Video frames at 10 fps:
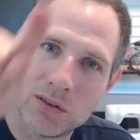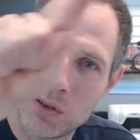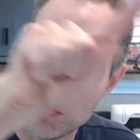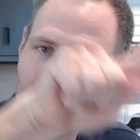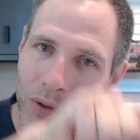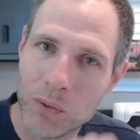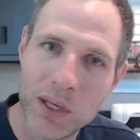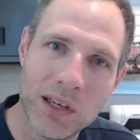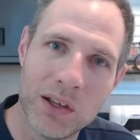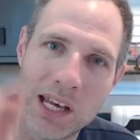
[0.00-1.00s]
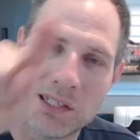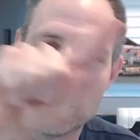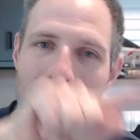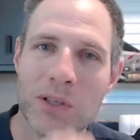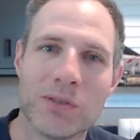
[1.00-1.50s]
to the wheel as it
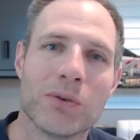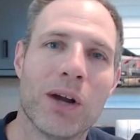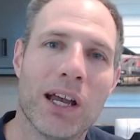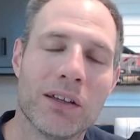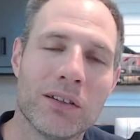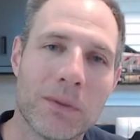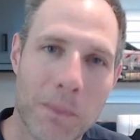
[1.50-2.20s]
spins around,